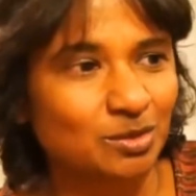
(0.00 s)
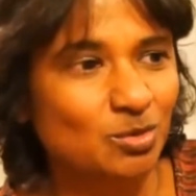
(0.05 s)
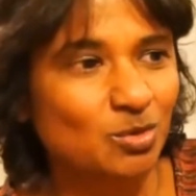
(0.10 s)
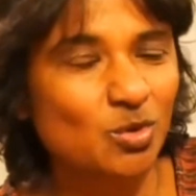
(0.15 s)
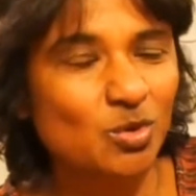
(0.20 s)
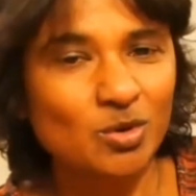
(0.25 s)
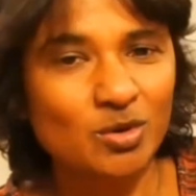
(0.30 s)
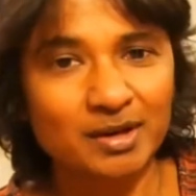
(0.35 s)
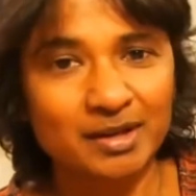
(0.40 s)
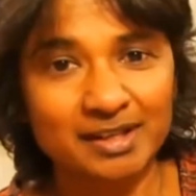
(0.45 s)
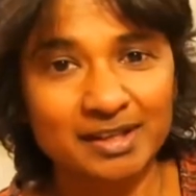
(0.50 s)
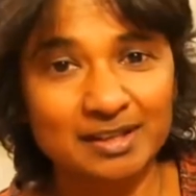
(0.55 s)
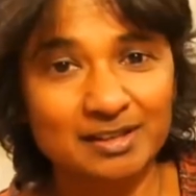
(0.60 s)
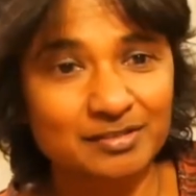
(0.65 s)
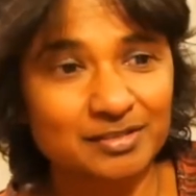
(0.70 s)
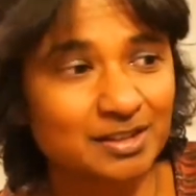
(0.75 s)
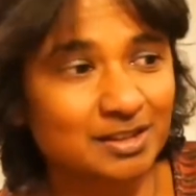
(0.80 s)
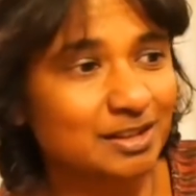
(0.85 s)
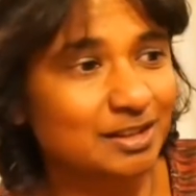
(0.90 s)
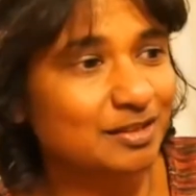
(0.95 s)
Or
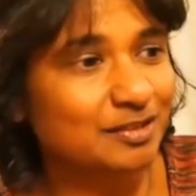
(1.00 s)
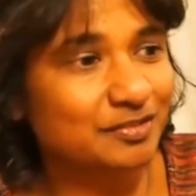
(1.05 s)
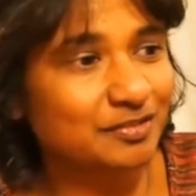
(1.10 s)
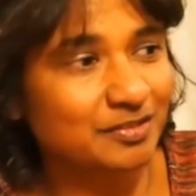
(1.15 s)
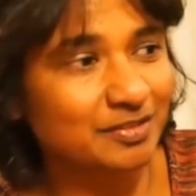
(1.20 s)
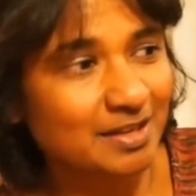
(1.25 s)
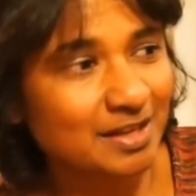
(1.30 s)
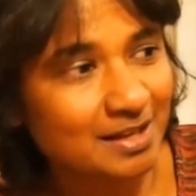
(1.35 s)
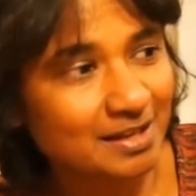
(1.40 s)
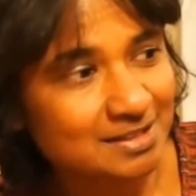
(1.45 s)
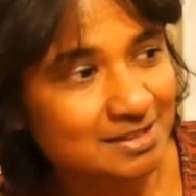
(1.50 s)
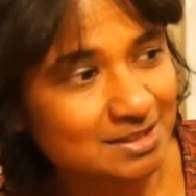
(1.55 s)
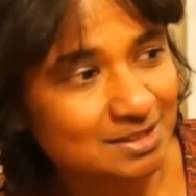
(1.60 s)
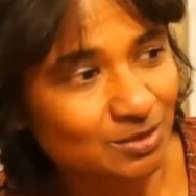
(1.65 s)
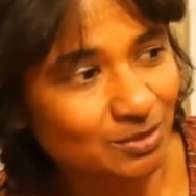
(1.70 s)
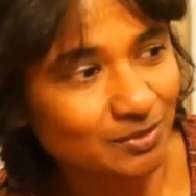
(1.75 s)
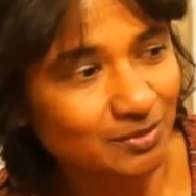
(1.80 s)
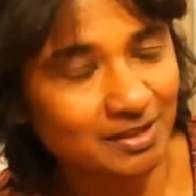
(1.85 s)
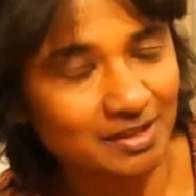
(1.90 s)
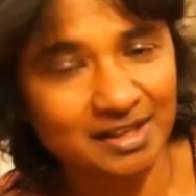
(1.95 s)
even if
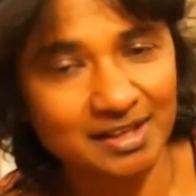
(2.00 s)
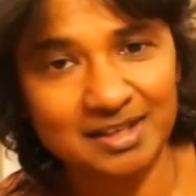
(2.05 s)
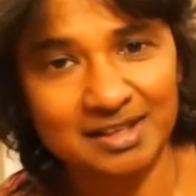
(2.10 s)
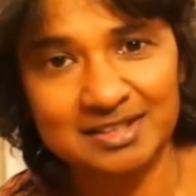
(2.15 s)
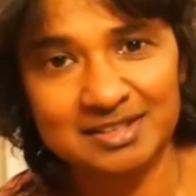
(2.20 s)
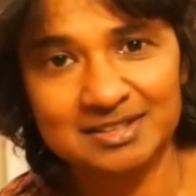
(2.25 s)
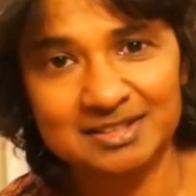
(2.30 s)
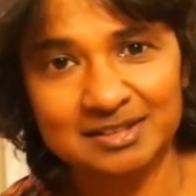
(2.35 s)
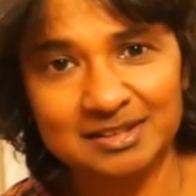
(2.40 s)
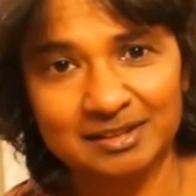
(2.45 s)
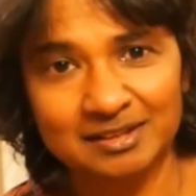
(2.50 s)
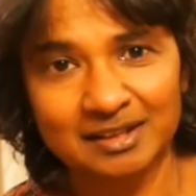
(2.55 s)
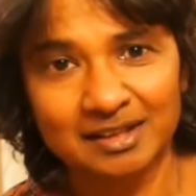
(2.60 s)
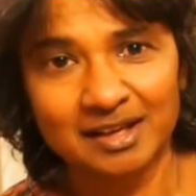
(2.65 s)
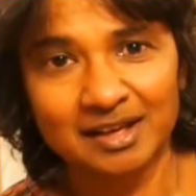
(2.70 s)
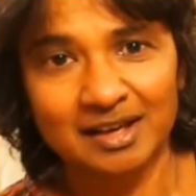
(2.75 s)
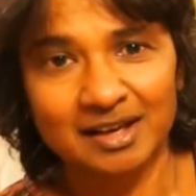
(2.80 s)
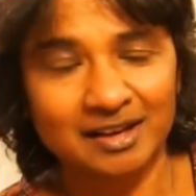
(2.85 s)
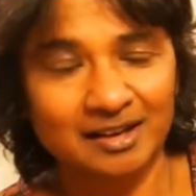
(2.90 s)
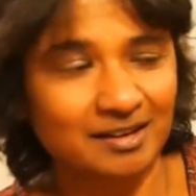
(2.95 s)
that's not the case,
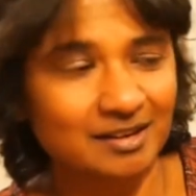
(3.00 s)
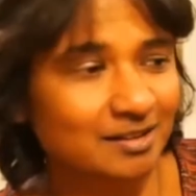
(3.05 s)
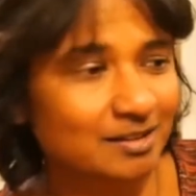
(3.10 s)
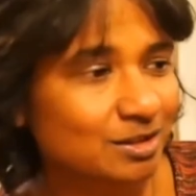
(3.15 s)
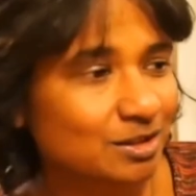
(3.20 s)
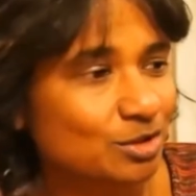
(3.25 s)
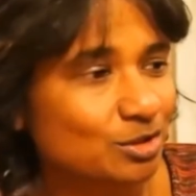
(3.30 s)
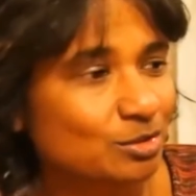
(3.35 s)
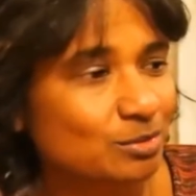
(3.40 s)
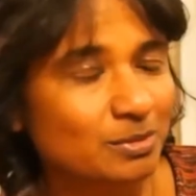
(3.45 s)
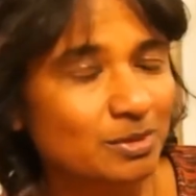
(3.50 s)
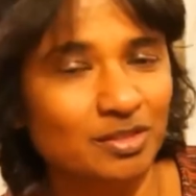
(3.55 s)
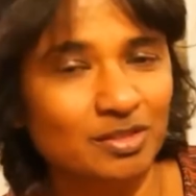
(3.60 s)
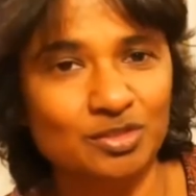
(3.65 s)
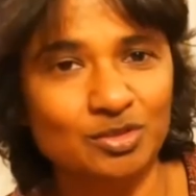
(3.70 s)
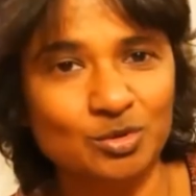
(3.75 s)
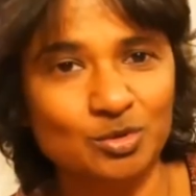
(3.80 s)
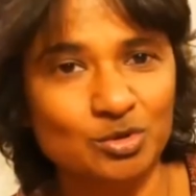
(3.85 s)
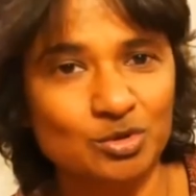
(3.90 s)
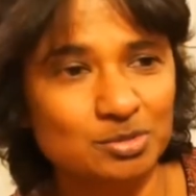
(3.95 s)
another
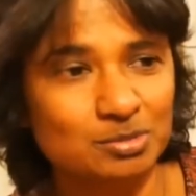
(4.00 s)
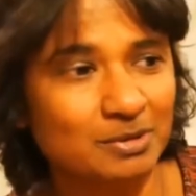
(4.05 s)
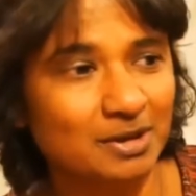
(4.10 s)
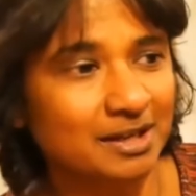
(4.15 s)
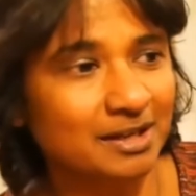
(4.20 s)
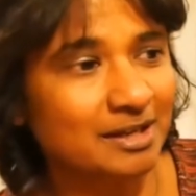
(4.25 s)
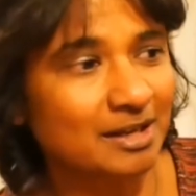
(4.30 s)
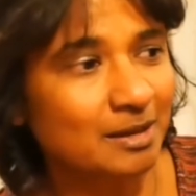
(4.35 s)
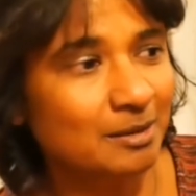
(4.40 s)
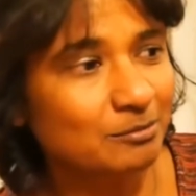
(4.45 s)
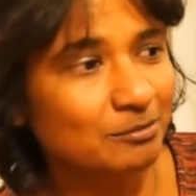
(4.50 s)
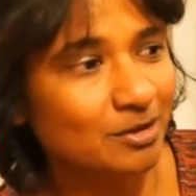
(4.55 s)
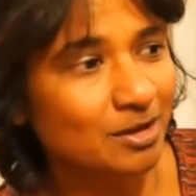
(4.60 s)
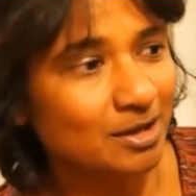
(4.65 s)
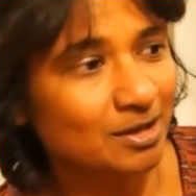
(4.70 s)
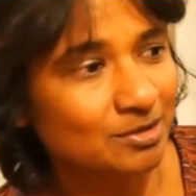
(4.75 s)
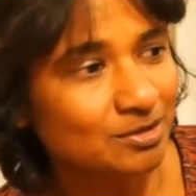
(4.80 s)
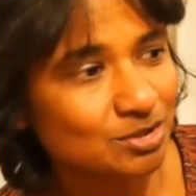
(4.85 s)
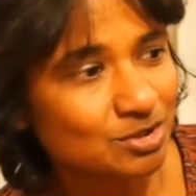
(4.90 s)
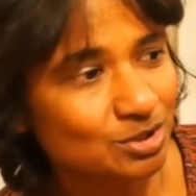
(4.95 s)
human thought might come
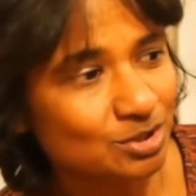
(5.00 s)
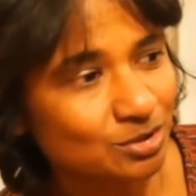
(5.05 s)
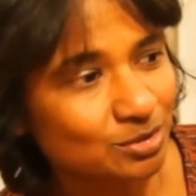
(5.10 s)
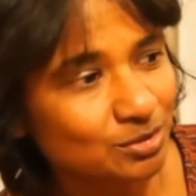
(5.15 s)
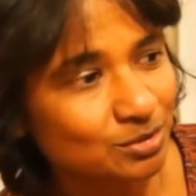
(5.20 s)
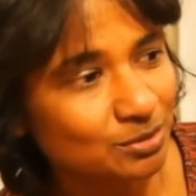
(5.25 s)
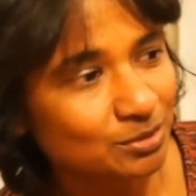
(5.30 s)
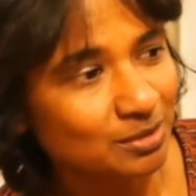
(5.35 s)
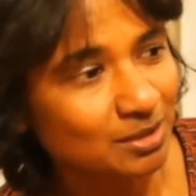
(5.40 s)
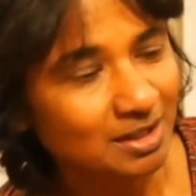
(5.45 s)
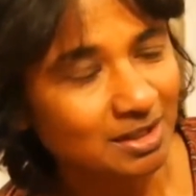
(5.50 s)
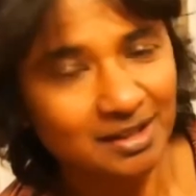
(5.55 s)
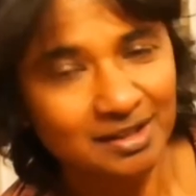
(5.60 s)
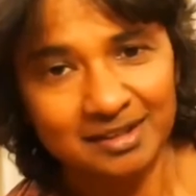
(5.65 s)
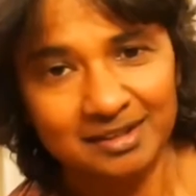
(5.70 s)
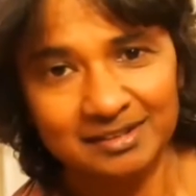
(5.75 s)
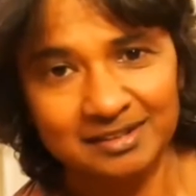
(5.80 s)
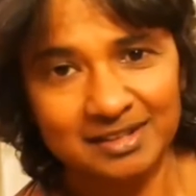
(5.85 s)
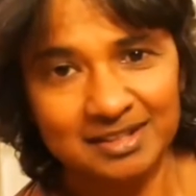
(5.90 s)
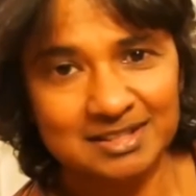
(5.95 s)
round to
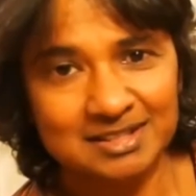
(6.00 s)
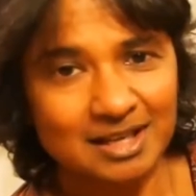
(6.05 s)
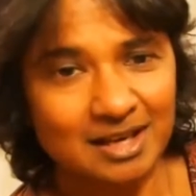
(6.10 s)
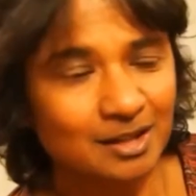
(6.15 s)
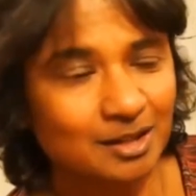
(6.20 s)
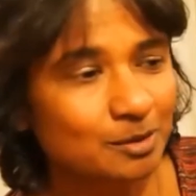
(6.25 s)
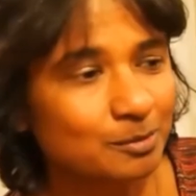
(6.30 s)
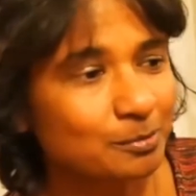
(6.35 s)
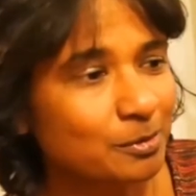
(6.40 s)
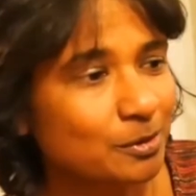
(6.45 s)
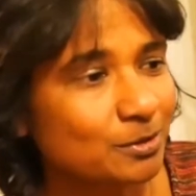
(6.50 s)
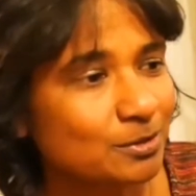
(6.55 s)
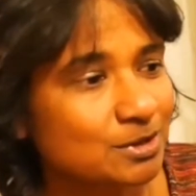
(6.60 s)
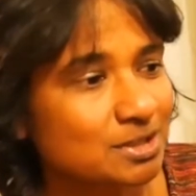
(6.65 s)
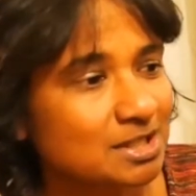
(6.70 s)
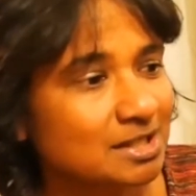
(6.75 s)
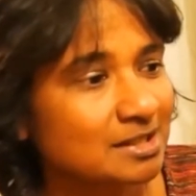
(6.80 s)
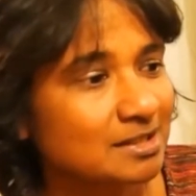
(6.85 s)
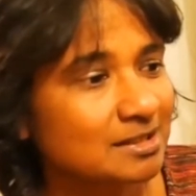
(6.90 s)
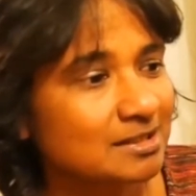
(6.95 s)
these other
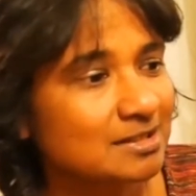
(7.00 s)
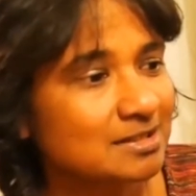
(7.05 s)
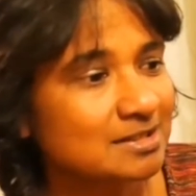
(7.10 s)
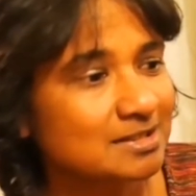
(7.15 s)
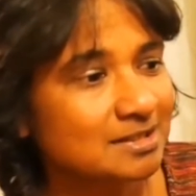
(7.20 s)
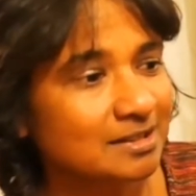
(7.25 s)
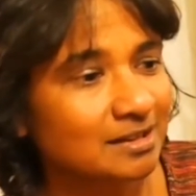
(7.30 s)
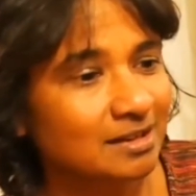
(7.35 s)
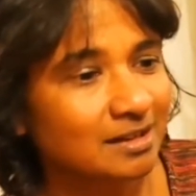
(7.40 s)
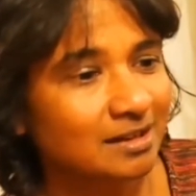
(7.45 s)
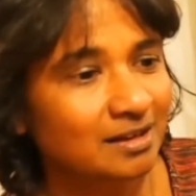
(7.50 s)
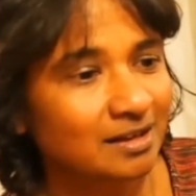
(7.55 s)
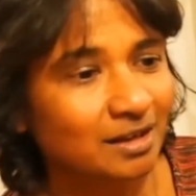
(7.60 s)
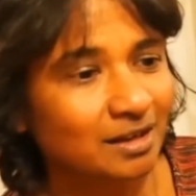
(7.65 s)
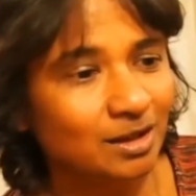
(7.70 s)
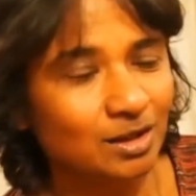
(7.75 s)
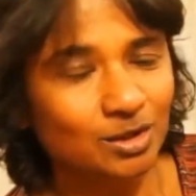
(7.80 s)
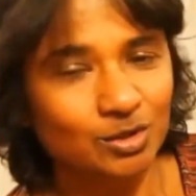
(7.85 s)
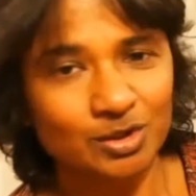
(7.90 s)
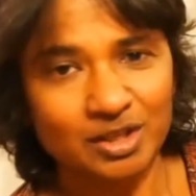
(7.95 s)
proteas.
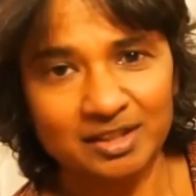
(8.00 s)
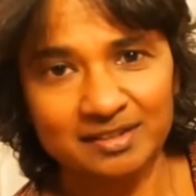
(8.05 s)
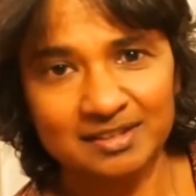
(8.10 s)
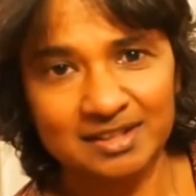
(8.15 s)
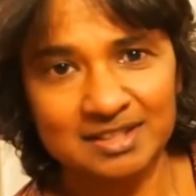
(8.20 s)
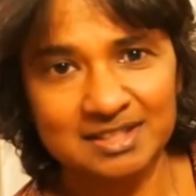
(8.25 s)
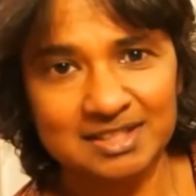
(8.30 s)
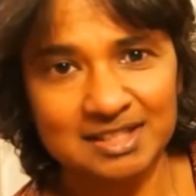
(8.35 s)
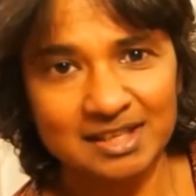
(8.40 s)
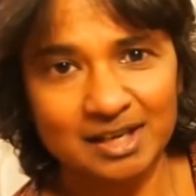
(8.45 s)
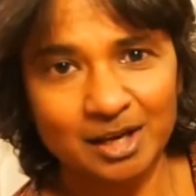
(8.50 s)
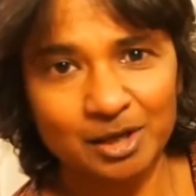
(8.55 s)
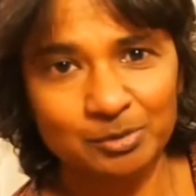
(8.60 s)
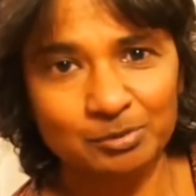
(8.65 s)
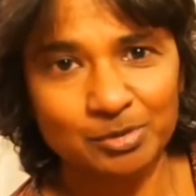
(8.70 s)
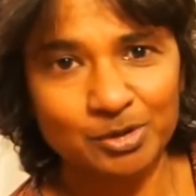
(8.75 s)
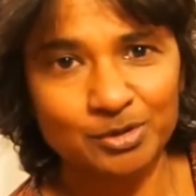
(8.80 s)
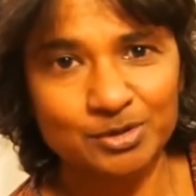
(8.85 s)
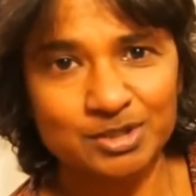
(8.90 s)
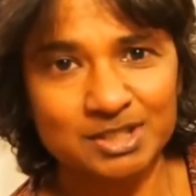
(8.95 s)
Look at these
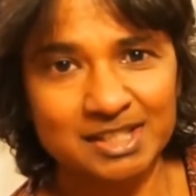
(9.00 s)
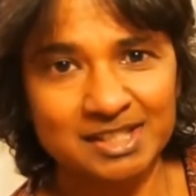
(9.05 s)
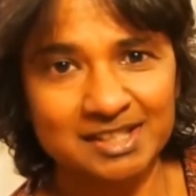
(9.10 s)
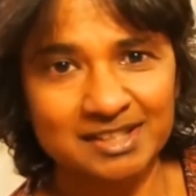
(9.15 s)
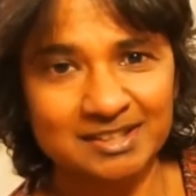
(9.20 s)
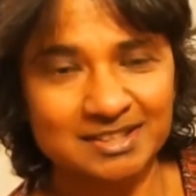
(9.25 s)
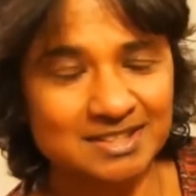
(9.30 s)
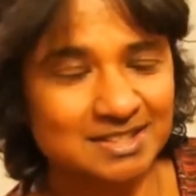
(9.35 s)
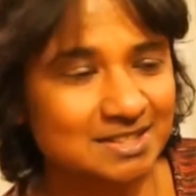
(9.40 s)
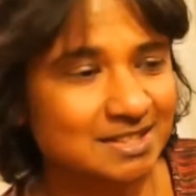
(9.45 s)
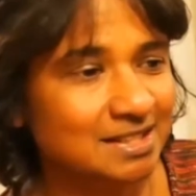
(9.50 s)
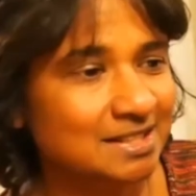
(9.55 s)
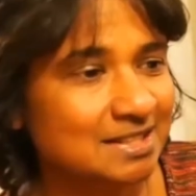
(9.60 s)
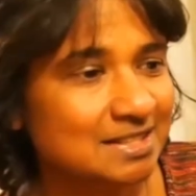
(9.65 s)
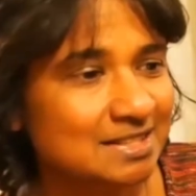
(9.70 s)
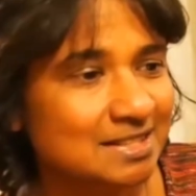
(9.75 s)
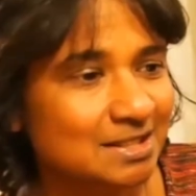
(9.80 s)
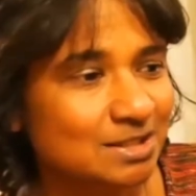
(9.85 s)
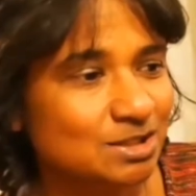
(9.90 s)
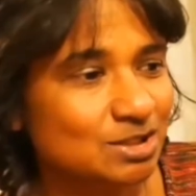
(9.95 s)
young proteas,
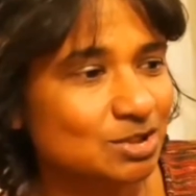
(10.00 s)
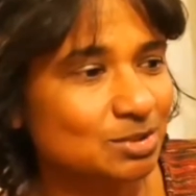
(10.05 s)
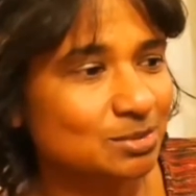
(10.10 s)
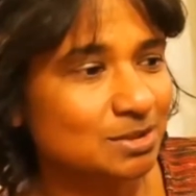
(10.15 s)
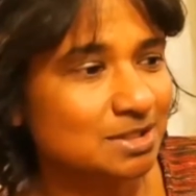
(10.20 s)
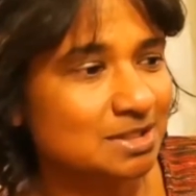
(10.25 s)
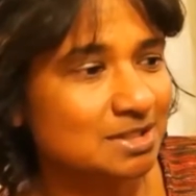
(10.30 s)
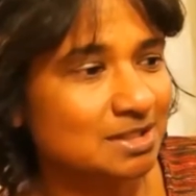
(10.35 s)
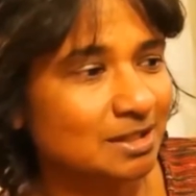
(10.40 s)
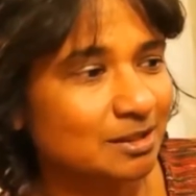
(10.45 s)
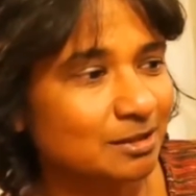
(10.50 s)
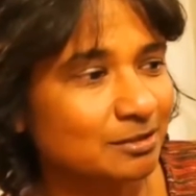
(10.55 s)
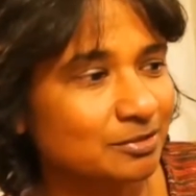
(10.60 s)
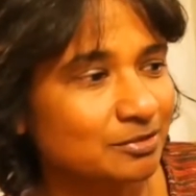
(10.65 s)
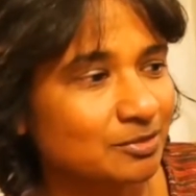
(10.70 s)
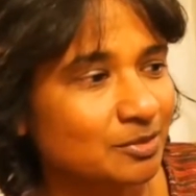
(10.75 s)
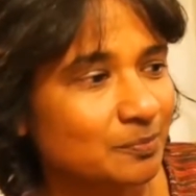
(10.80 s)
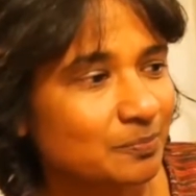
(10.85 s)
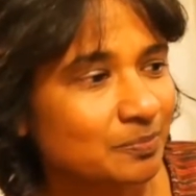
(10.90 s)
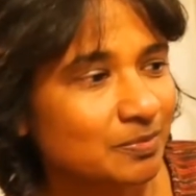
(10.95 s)
it says to
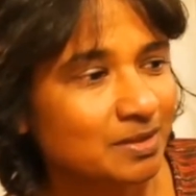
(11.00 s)
itself.